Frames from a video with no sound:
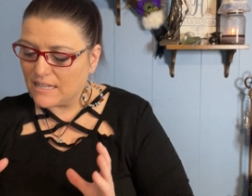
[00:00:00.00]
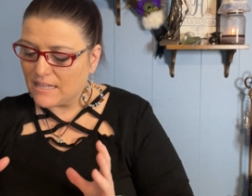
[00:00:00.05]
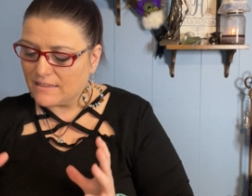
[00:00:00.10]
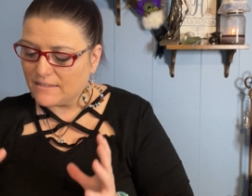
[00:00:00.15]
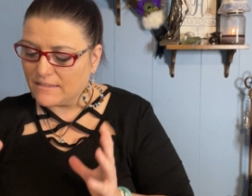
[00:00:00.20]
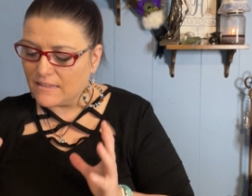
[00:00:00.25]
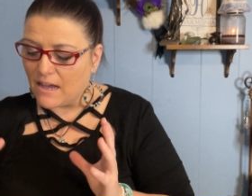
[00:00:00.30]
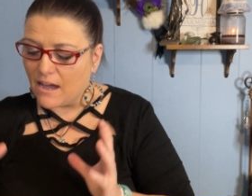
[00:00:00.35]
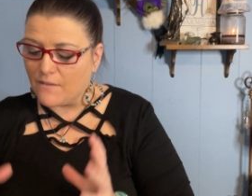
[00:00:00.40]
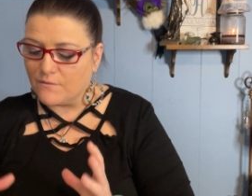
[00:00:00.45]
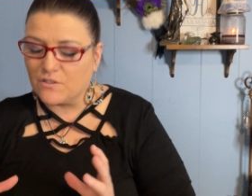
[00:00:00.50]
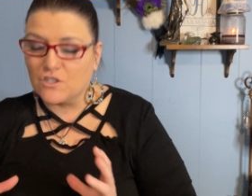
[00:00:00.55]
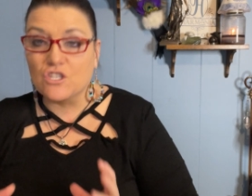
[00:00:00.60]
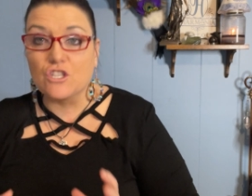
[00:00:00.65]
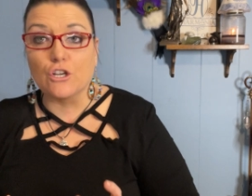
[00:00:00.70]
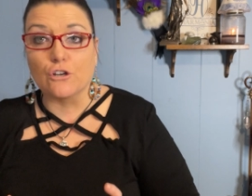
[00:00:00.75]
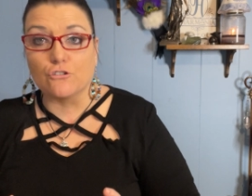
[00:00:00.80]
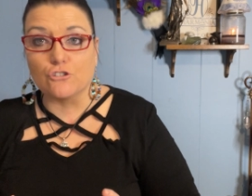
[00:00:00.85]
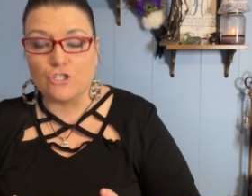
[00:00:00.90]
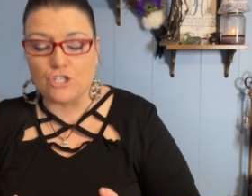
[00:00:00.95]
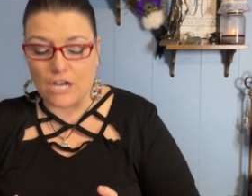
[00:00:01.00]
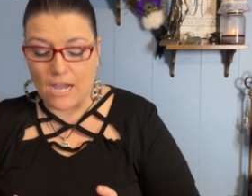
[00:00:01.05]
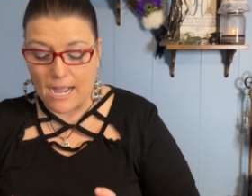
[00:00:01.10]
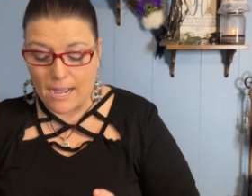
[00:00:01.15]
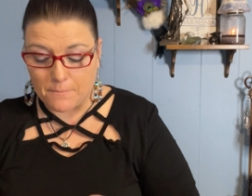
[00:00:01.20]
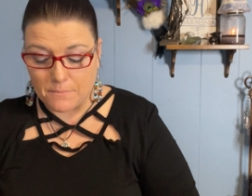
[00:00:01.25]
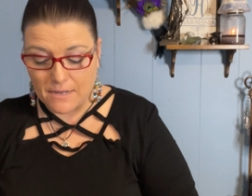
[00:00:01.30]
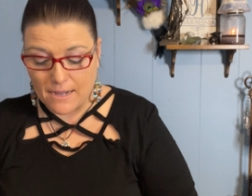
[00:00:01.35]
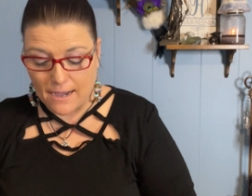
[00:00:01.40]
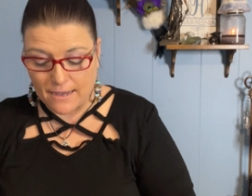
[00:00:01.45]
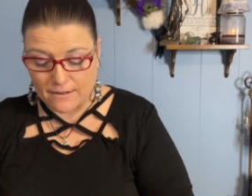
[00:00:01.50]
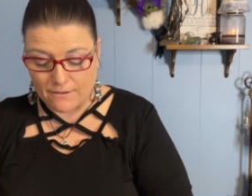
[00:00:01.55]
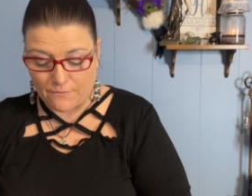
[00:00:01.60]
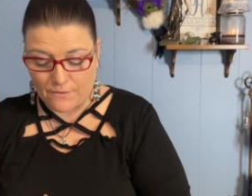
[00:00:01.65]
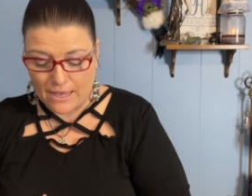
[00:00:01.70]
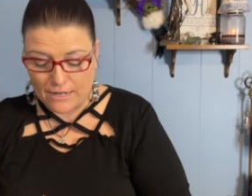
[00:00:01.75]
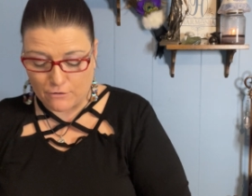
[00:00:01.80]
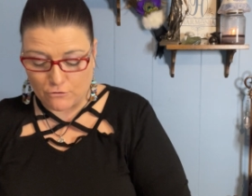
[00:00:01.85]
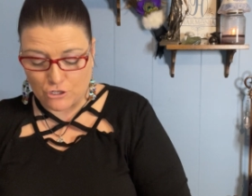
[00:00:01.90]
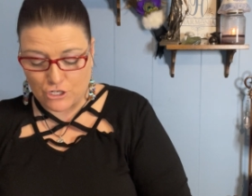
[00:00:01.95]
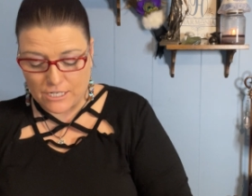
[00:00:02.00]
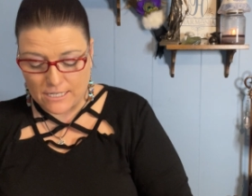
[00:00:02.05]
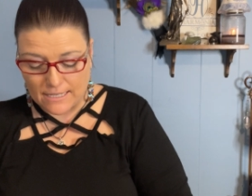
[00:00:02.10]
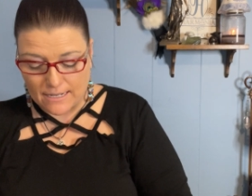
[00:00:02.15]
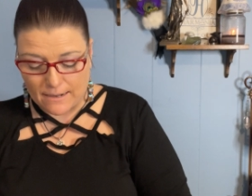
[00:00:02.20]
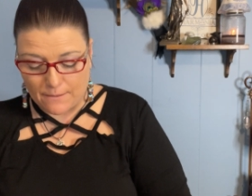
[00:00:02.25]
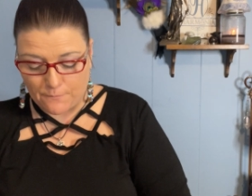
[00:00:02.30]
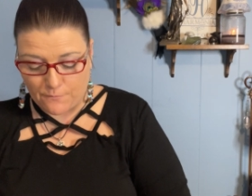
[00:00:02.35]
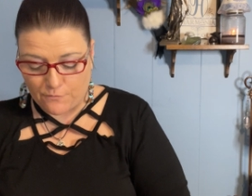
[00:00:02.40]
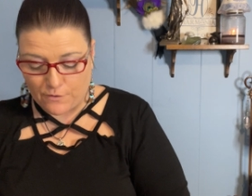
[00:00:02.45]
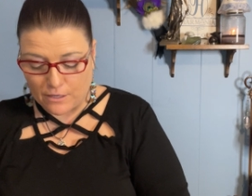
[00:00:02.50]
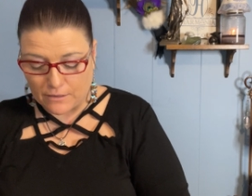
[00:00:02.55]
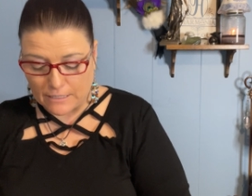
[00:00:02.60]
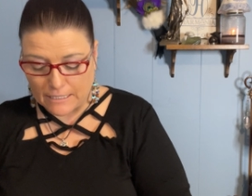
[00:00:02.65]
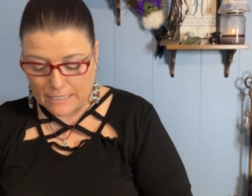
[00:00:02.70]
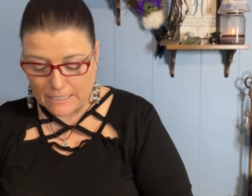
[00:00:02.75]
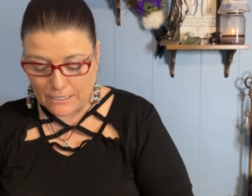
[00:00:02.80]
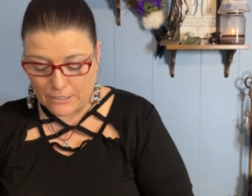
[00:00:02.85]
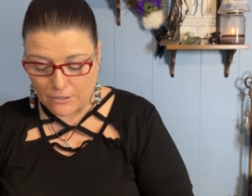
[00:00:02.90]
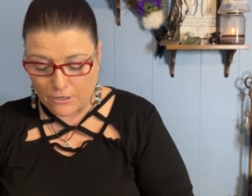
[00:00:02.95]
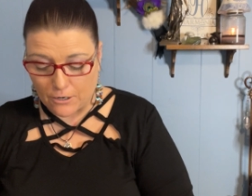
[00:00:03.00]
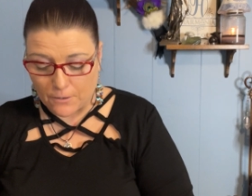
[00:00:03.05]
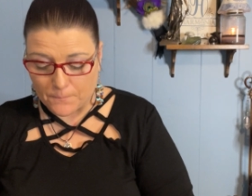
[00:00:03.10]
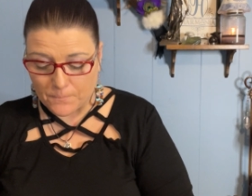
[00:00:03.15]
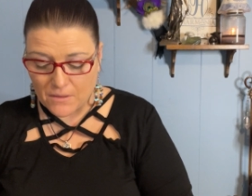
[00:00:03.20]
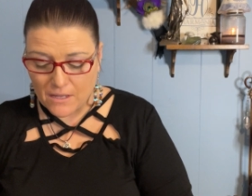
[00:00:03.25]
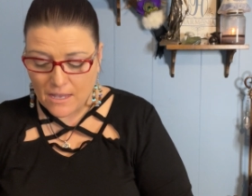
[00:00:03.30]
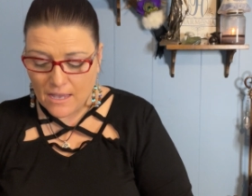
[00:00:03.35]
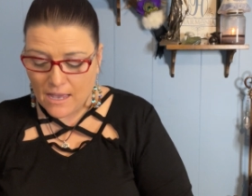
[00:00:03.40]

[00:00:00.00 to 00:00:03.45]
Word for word: loves their job kind of energy that I'm feeling here.